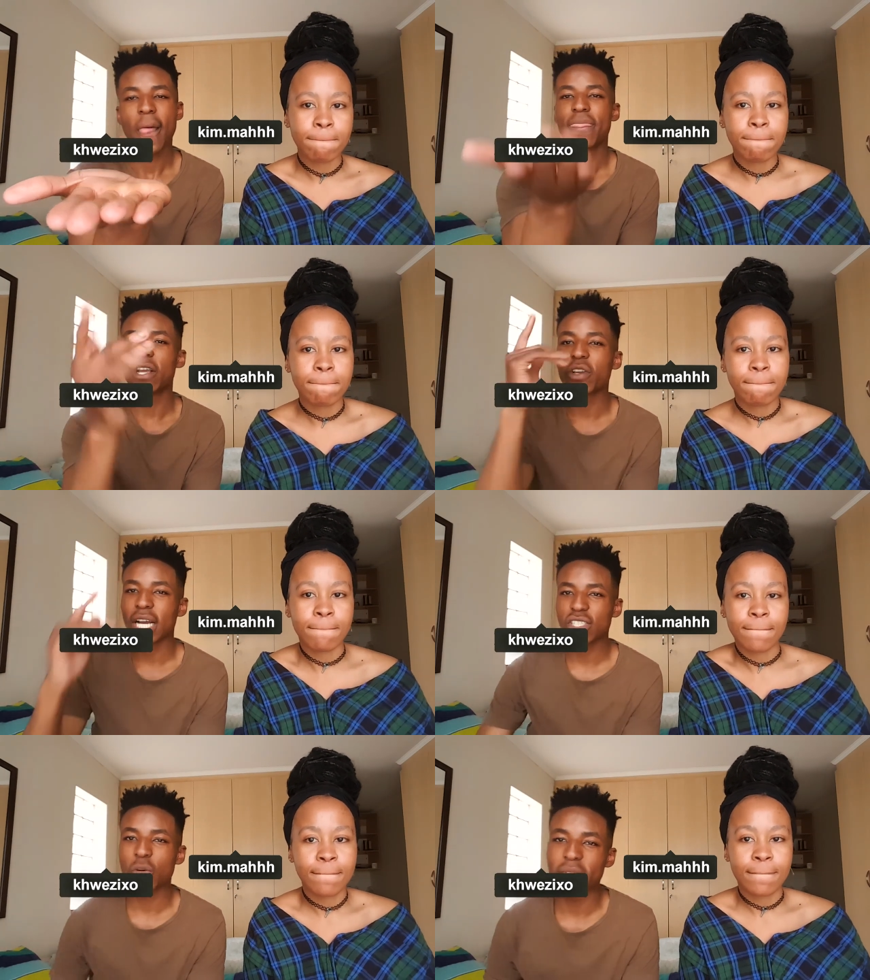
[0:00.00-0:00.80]
Speaker 1: Thank you
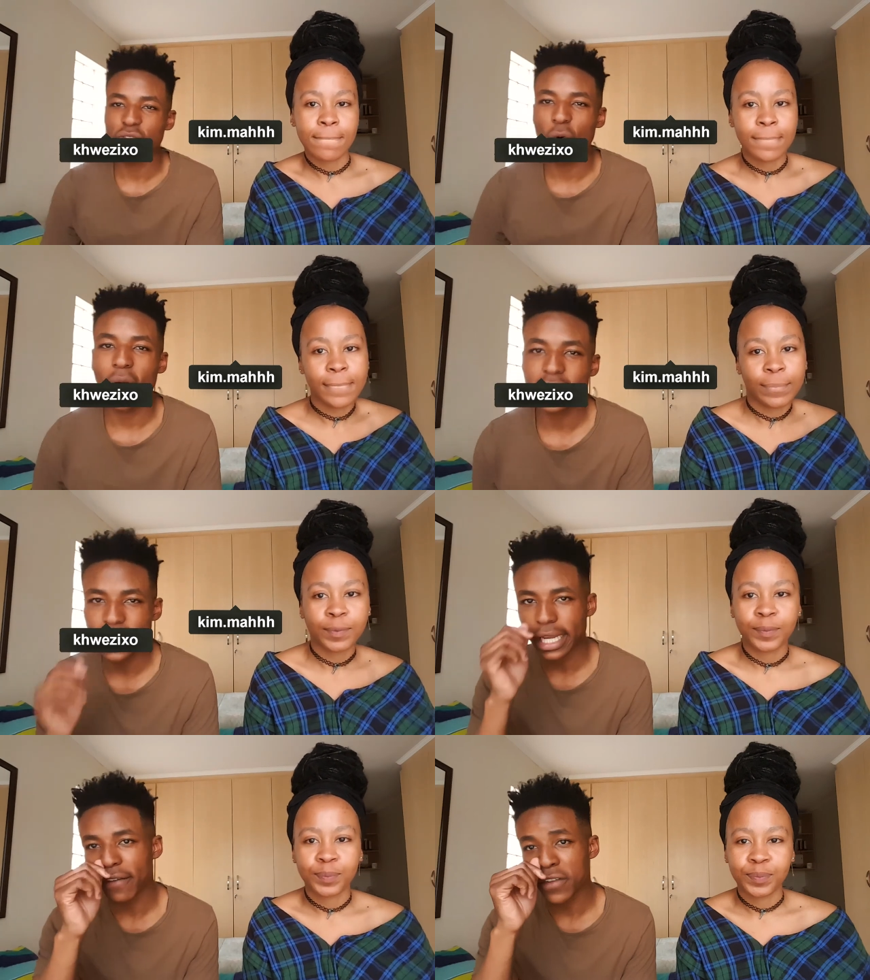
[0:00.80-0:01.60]
guys so much for
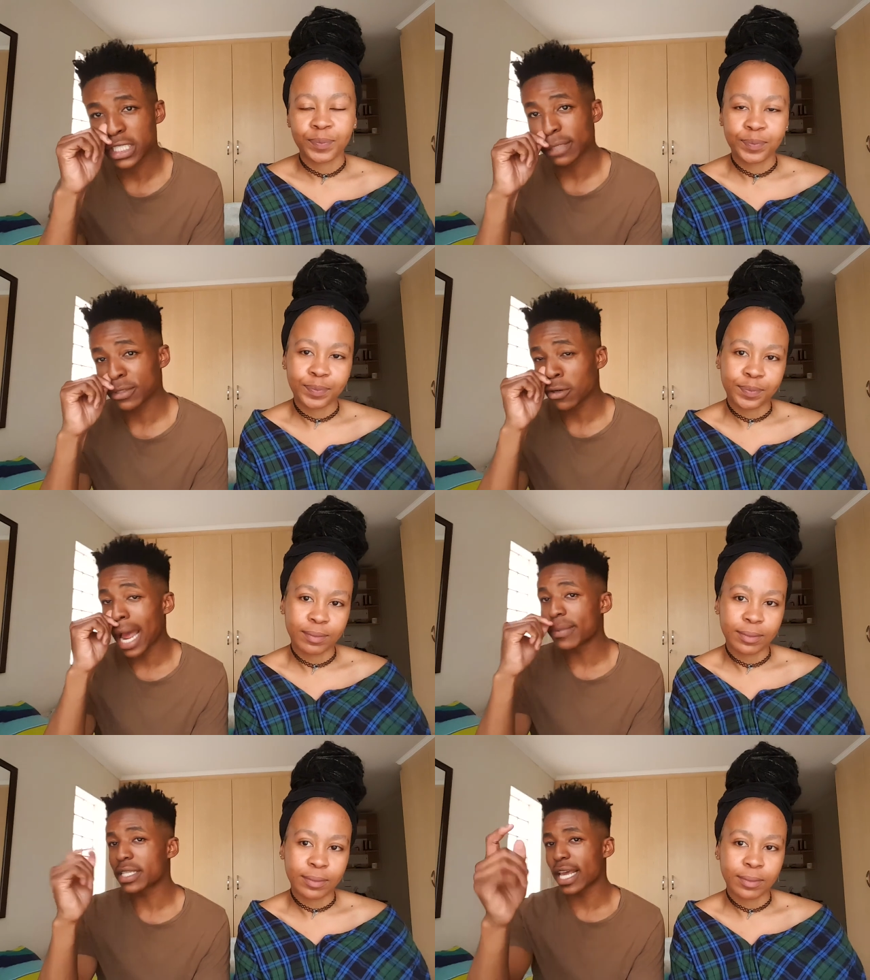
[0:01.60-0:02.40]
watching. If you're
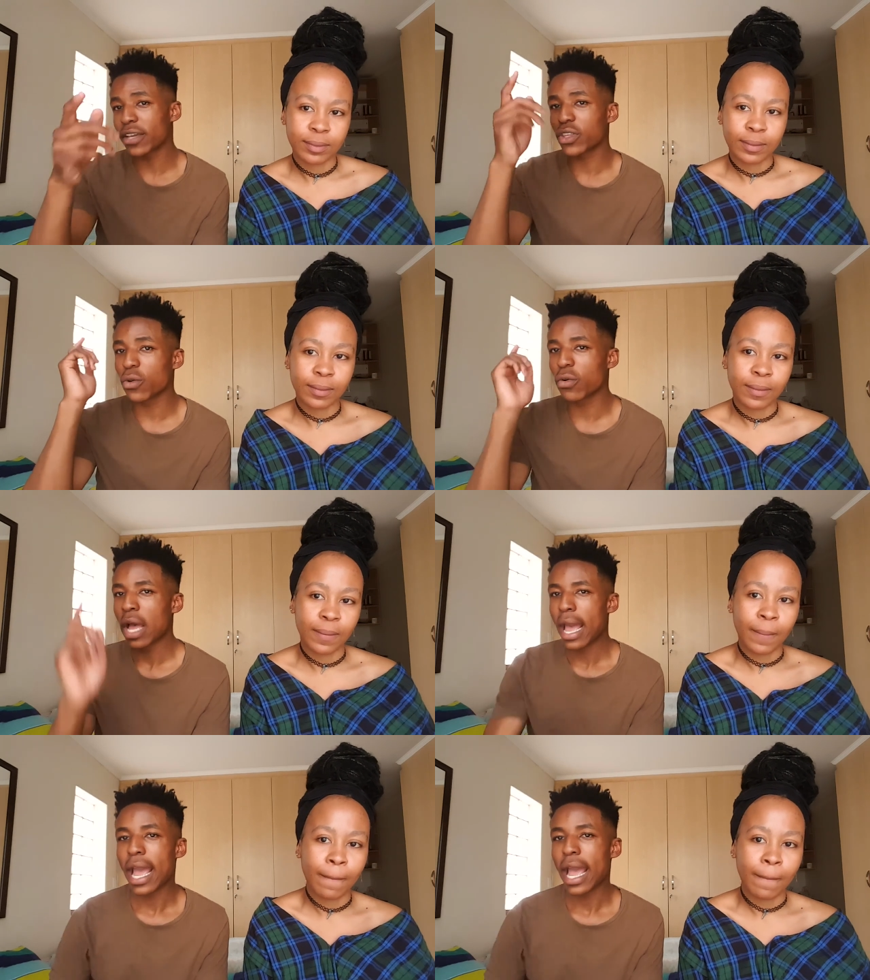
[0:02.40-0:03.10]
subscribed, thank you.